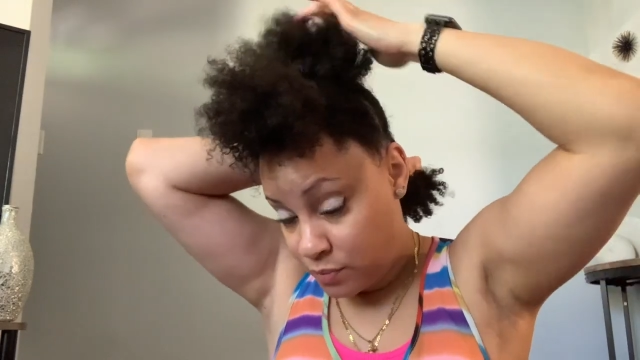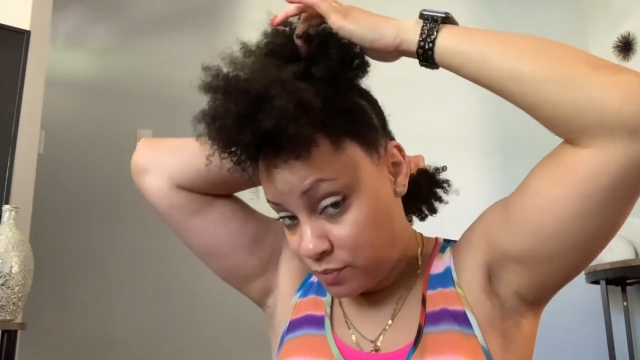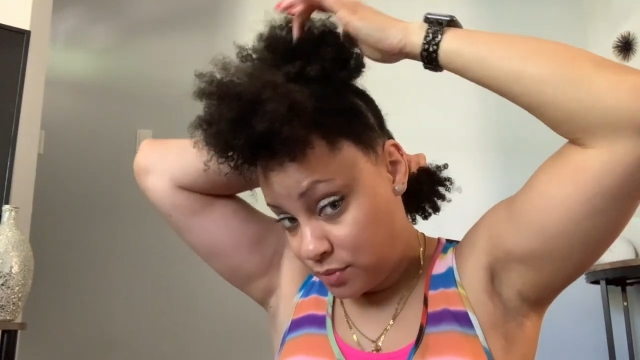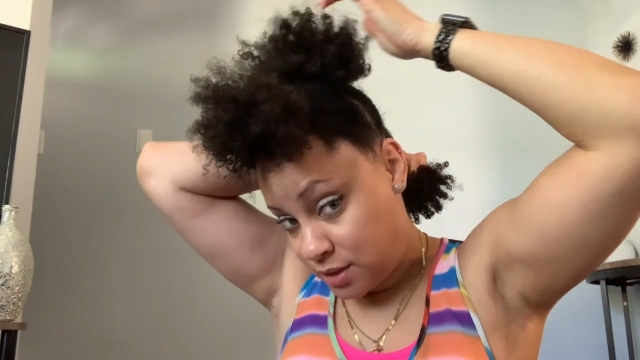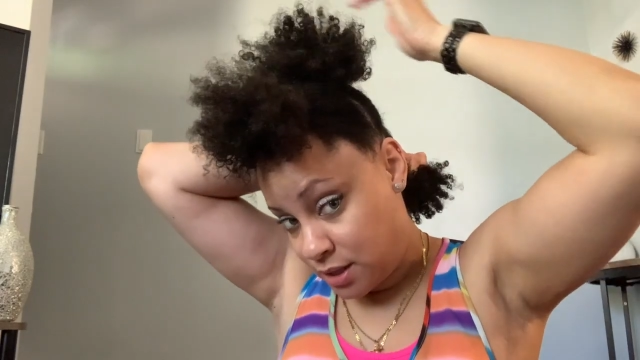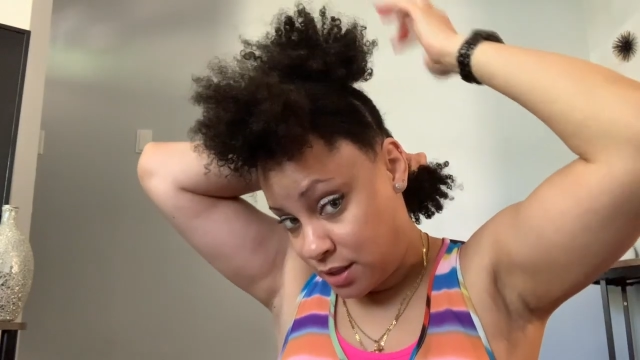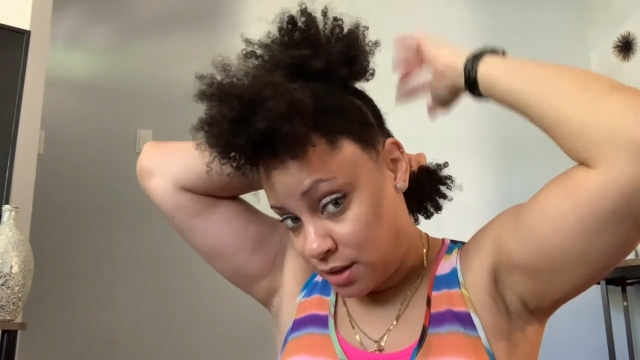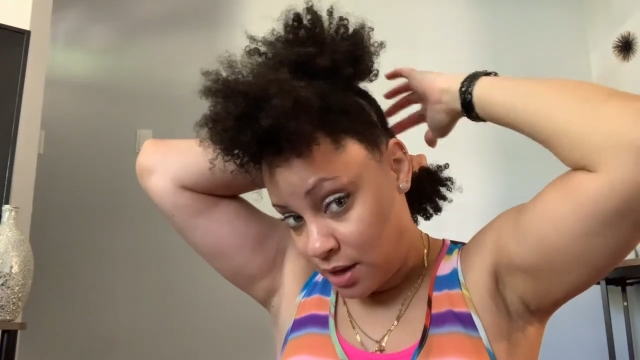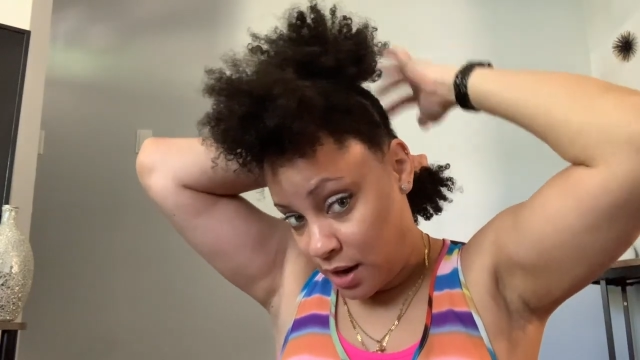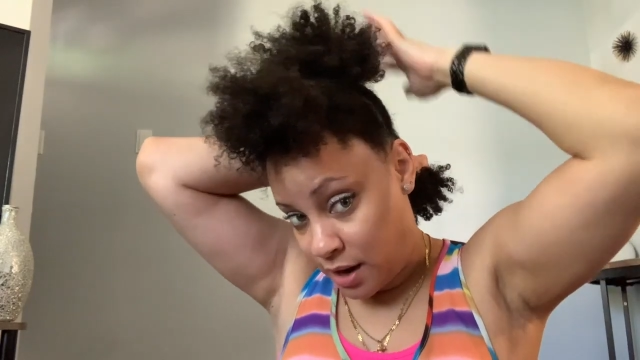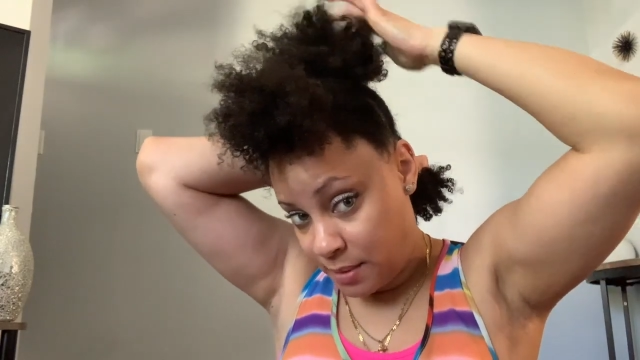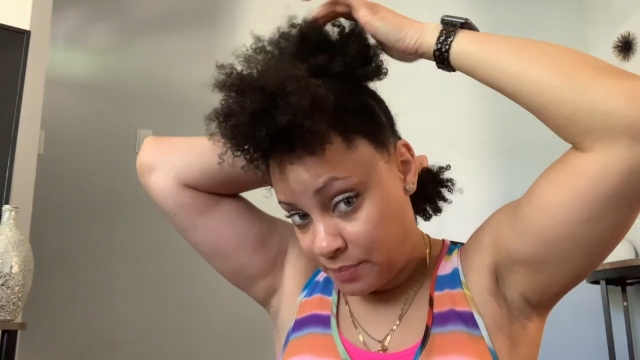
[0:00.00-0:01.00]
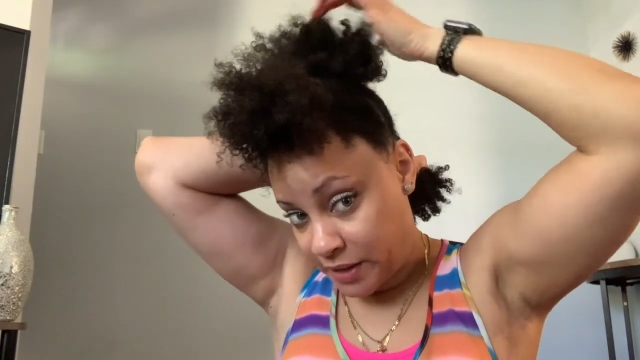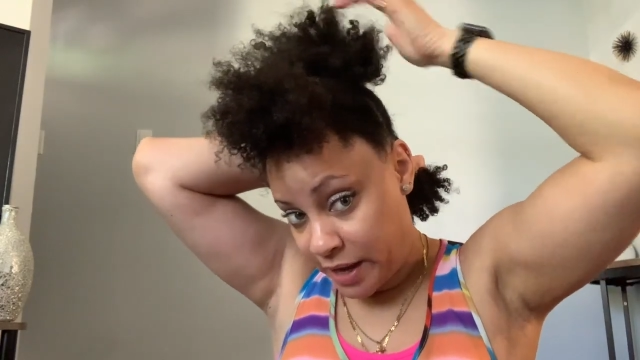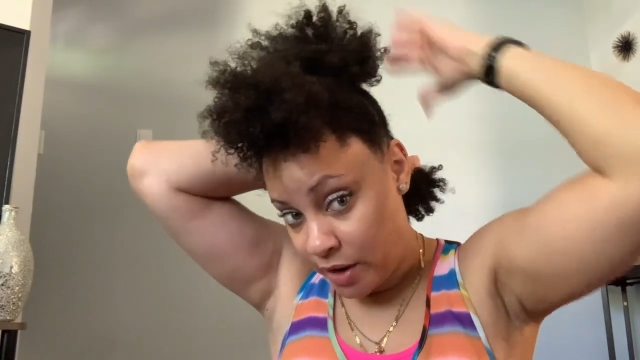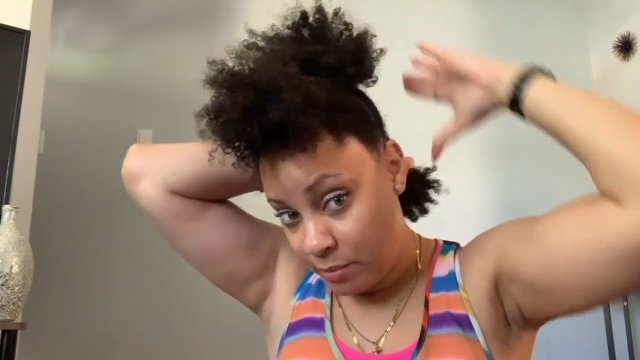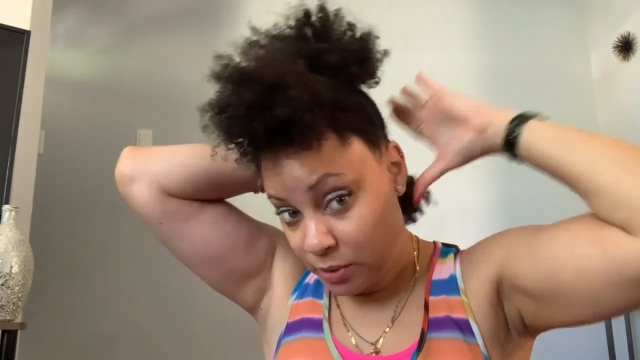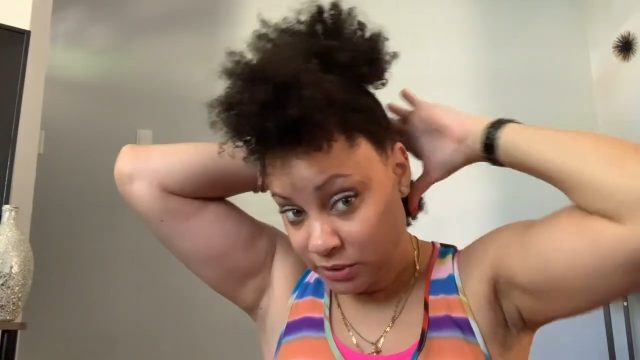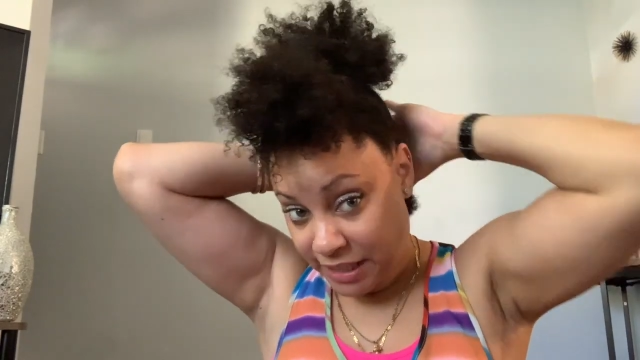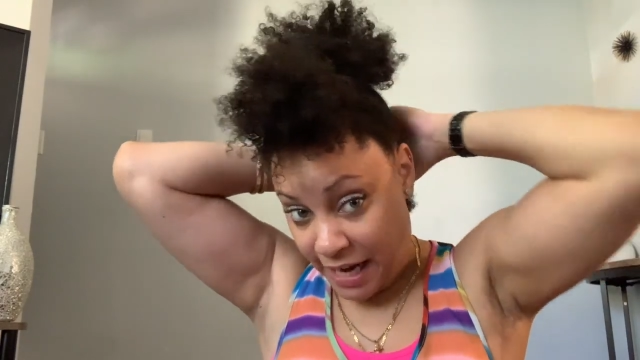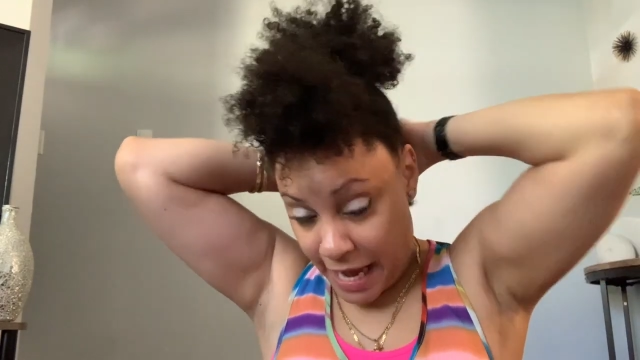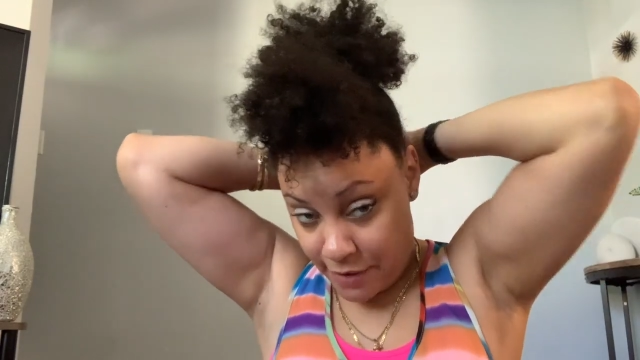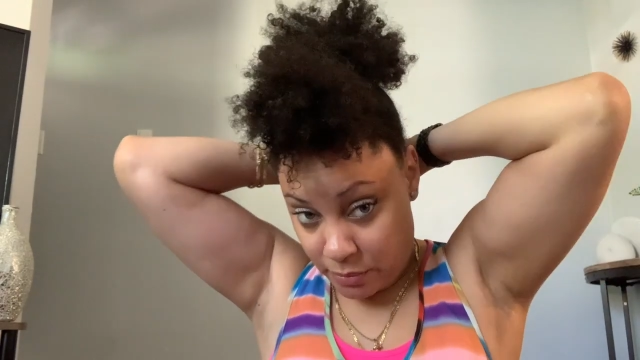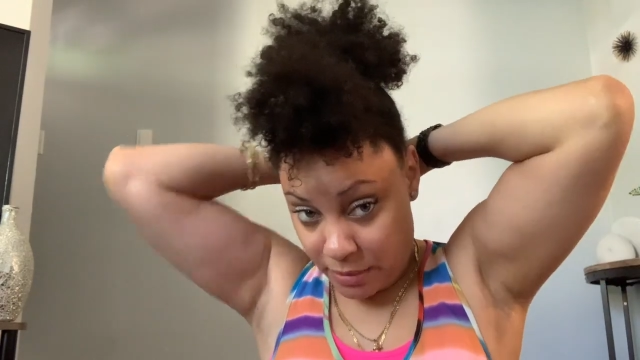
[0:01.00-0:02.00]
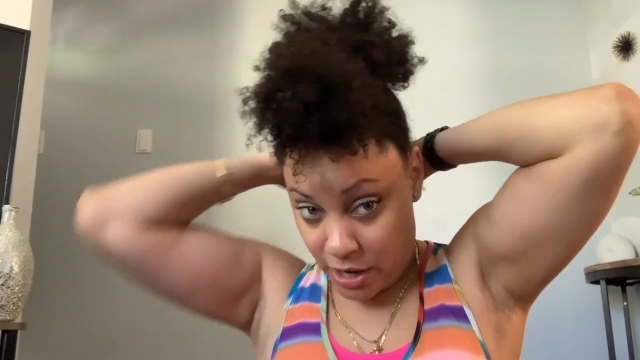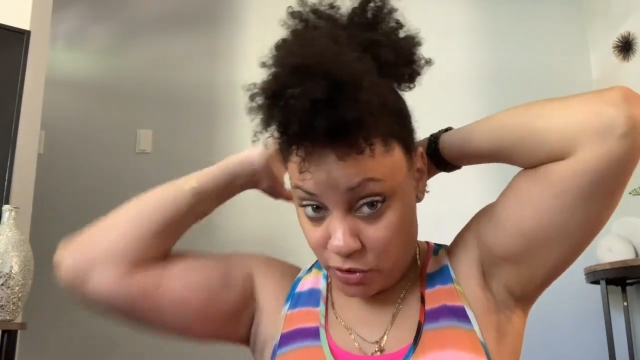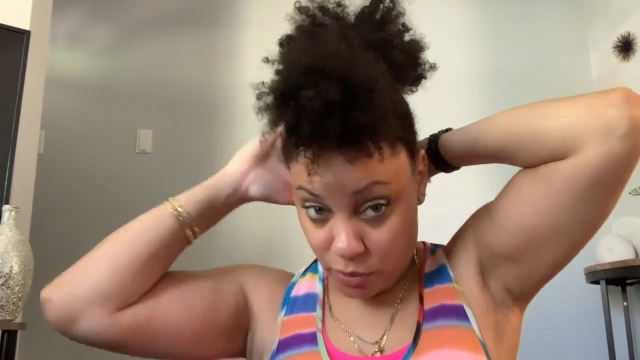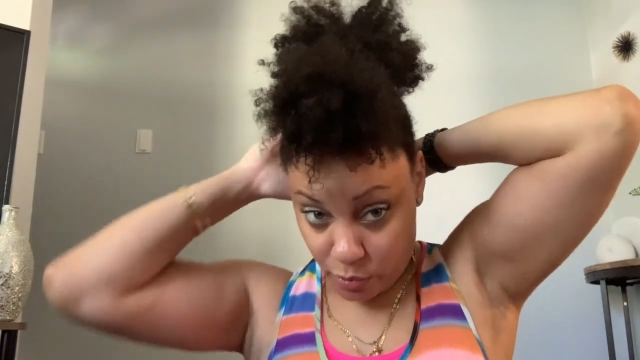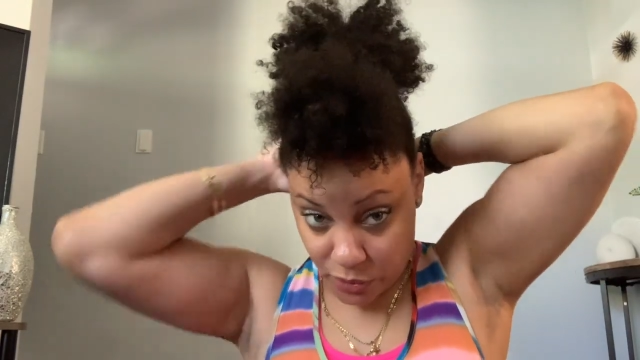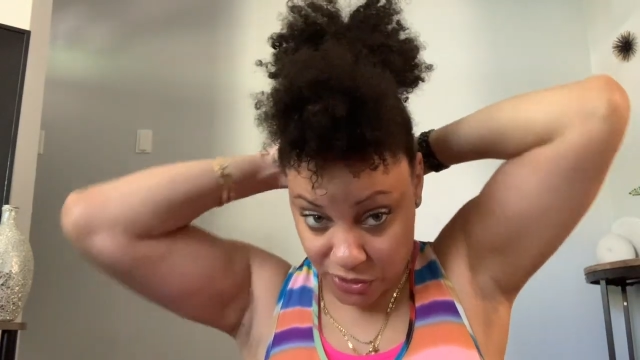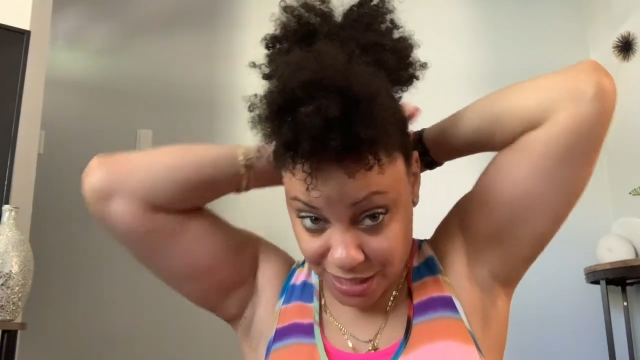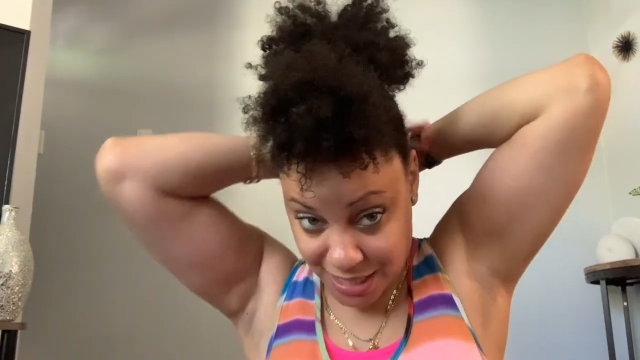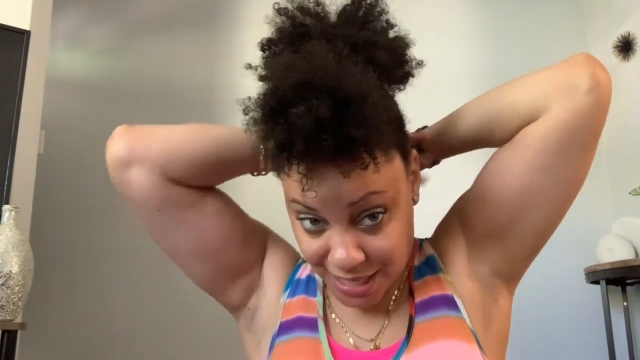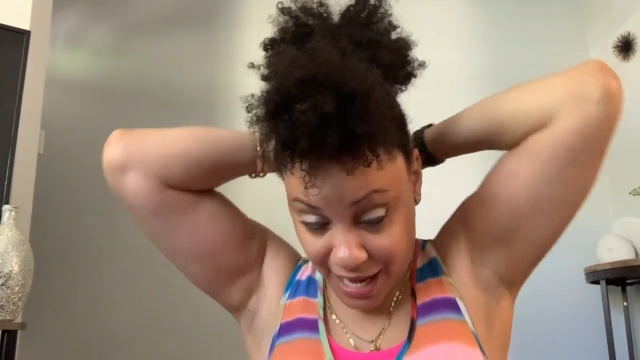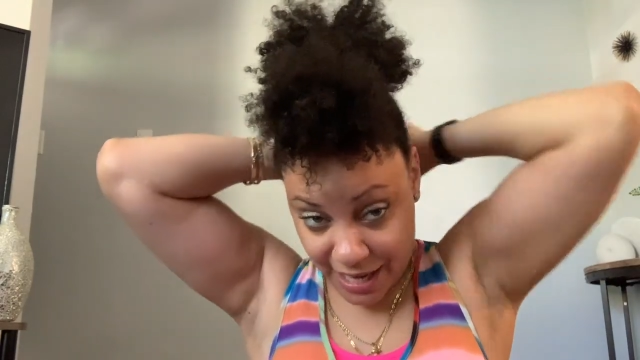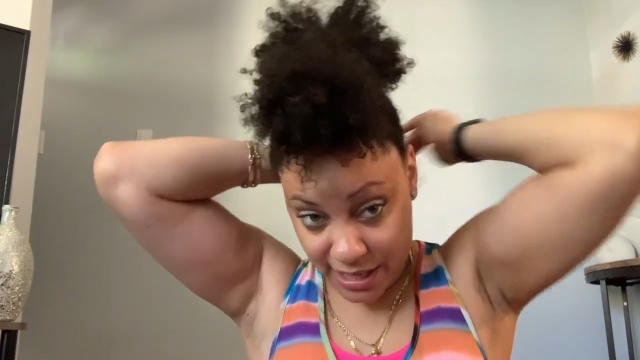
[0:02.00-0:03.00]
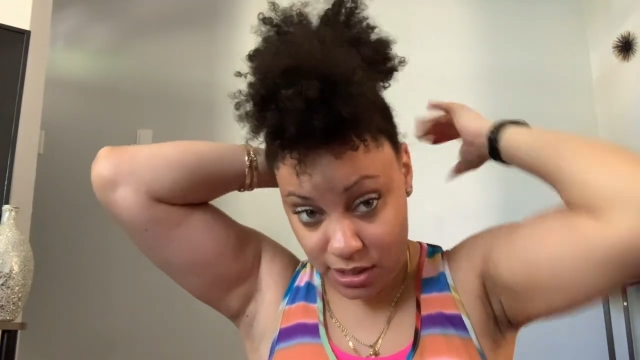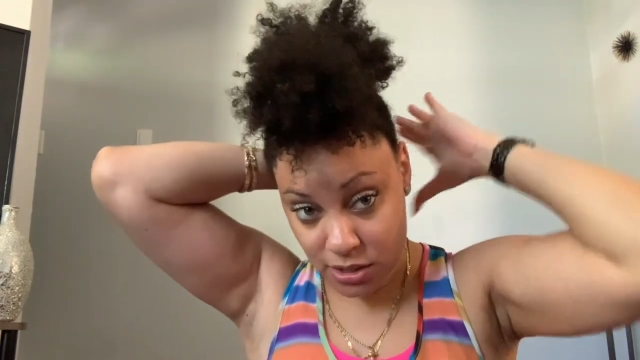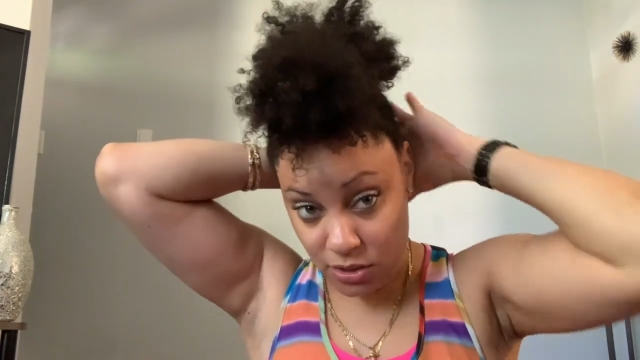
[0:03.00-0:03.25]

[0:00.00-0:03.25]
the hair bows that I have in my hair, you will see the sides.